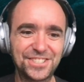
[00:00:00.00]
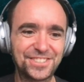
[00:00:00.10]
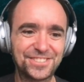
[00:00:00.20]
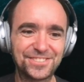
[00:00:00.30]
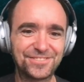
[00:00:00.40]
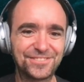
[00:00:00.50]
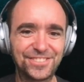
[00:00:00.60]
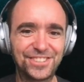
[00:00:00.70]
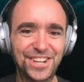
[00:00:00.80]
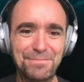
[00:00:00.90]
Just
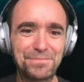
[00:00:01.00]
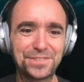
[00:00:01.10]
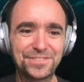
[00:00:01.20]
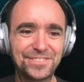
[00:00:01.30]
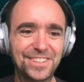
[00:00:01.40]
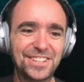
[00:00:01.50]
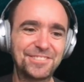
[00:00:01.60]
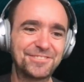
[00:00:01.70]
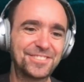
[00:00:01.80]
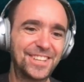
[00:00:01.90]
grep
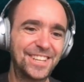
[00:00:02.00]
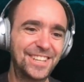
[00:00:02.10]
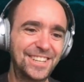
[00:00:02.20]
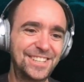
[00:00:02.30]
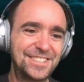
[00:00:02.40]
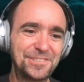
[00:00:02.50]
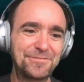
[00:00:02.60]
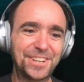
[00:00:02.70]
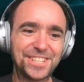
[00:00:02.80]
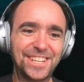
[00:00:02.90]
around. So
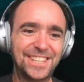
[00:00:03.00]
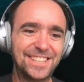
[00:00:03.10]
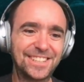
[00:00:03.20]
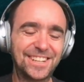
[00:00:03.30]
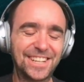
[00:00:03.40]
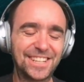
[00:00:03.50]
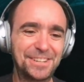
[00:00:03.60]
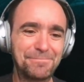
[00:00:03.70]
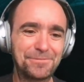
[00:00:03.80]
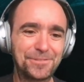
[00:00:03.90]
what I did, I
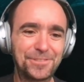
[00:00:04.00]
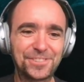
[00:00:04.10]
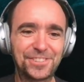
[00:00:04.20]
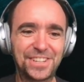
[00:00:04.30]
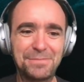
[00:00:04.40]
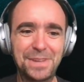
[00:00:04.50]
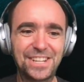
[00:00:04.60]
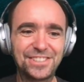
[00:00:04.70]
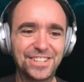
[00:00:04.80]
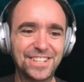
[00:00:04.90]
grep for an
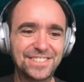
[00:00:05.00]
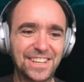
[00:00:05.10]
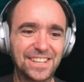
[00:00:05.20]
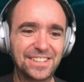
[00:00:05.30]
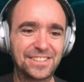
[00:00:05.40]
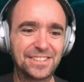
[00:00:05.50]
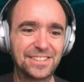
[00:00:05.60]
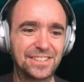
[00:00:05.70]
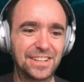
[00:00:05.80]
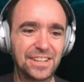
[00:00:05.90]
email address, I
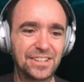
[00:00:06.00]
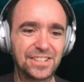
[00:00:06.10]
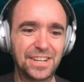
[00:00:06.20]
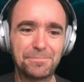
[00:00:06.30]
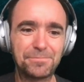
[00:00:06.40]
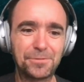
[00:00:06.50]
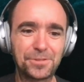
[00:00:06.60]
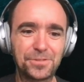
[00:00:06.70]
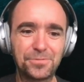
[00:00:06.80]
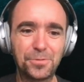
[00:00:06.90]
grep
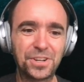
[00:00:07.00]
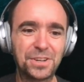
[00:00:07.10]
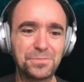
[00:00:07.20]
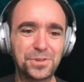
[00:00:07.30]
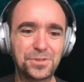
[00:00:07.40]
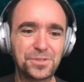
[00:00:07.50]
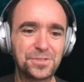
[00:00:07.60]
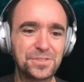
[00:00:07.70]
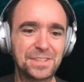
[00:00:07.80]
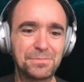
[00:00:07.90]
for a phone
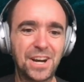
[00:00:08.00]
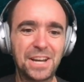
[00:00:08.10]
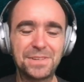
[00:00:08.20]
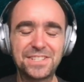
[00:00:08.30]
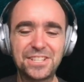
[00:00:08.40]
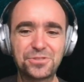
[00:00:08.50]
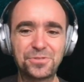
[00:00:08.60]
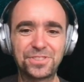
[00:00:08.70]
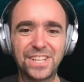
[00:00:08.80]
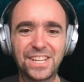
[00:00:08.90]
number, some iMessage
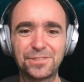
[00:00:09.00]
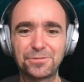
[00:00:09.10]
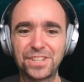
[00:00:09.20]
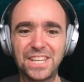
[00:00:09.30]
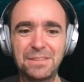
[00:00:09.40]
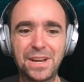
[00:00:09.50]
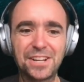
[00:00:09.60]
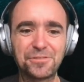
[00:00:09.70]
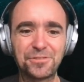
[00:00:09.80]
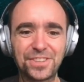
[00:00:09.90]
content or
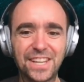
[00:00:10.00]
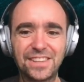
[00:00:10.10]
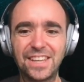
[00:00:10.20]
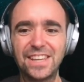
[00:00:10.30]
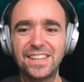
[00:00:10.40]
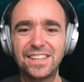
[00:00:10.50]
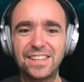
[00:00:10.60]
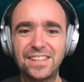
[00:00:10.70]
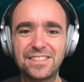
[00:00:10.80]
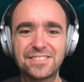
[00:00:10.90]
email content
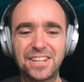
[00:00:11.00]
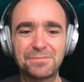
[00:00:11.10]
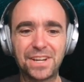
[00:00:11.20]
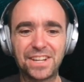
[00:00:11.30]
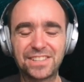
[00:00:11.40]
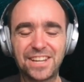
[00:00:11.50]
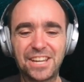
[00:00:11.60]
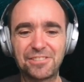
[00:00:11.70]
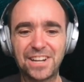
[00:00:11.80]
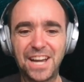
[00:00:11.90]
inside my
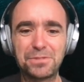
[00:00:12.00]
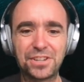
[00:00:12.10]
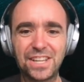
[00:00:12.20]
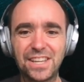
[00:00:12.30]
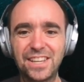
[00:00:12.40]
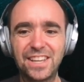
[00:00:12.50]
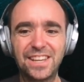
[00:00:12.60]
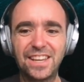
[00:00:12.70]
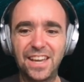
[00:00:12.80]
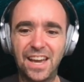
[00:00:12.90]
entire library.
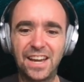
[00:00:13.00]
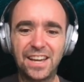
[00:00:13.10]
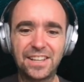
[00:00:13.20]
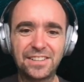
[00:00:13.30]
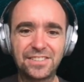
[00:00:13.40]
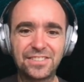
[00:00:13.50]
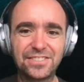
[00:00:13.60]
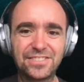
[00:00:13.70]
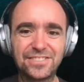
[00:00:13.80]
And